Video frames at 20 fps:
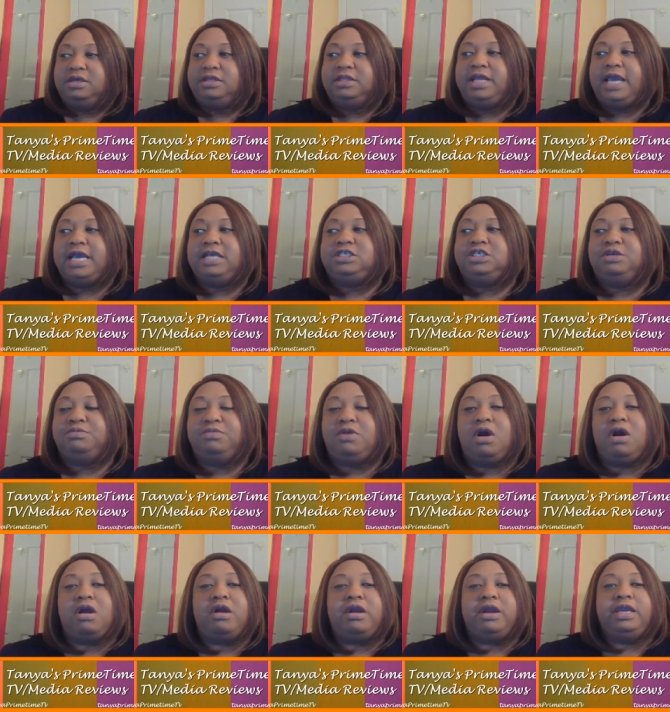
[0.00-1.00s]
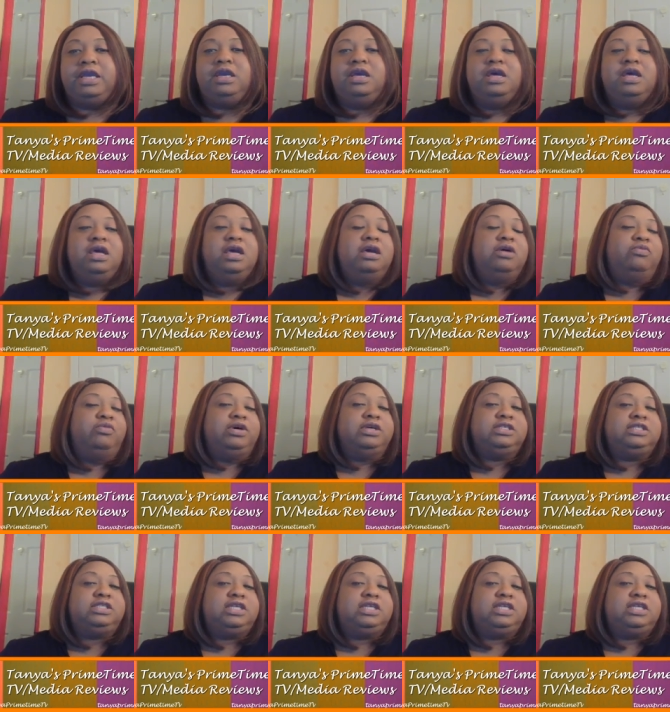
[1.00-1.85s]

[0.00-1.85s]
that Shamari was